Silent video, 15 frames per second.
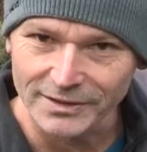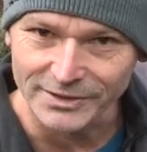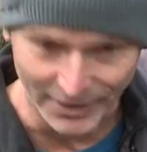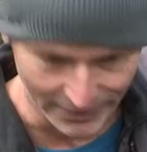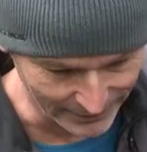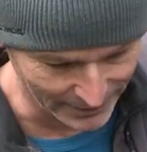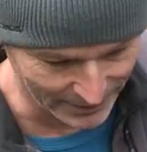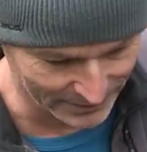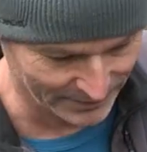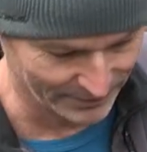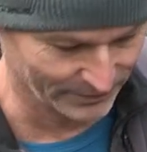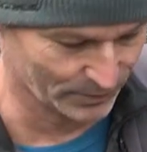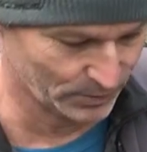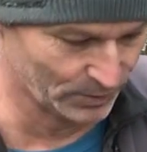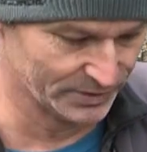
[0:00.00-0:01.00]
0,
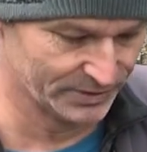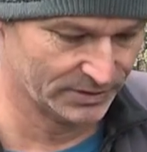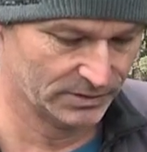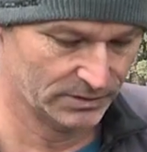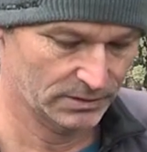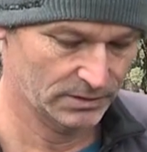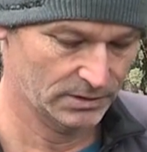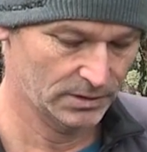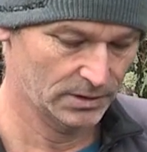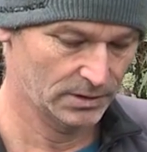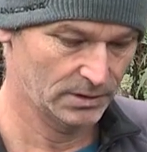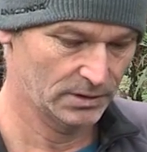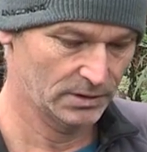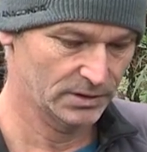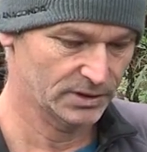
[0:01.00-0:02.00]
of course.
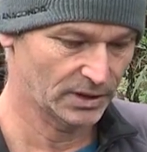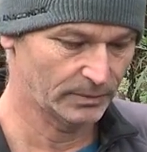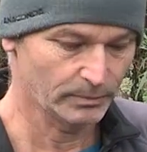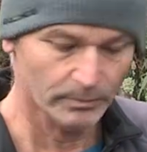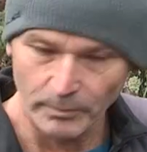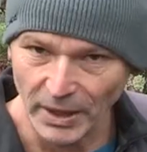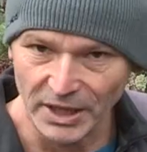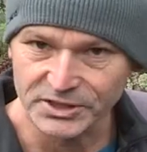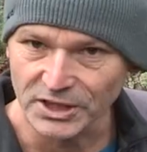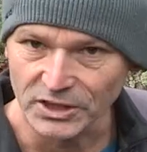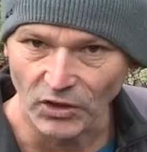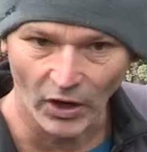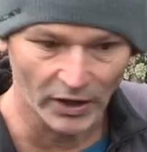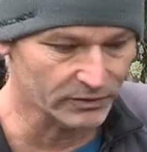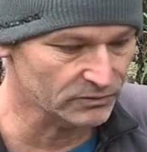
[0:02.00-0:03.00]
So basic
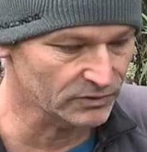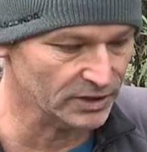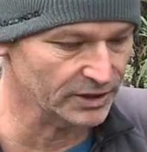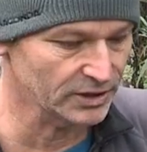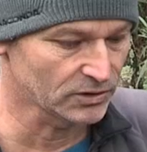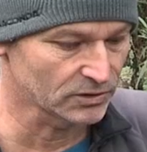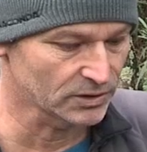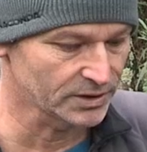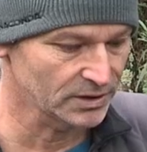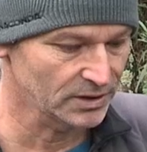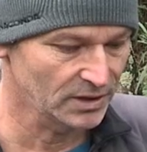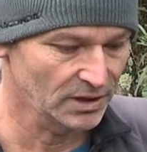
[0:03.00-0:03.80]
light, really good.